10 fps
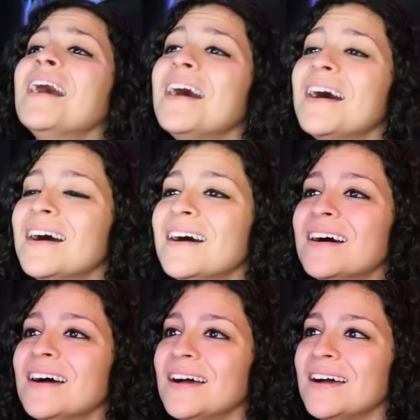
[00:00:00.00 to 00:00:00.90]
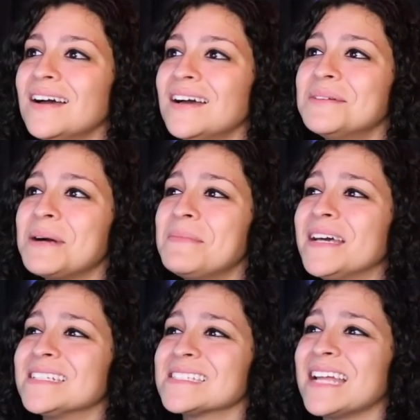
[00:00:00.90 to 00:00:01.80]
Watch. My
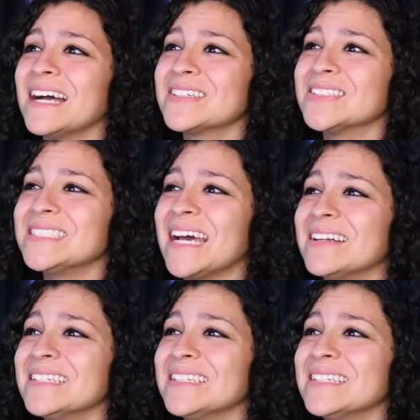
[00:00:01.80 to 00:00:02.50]
man does not go down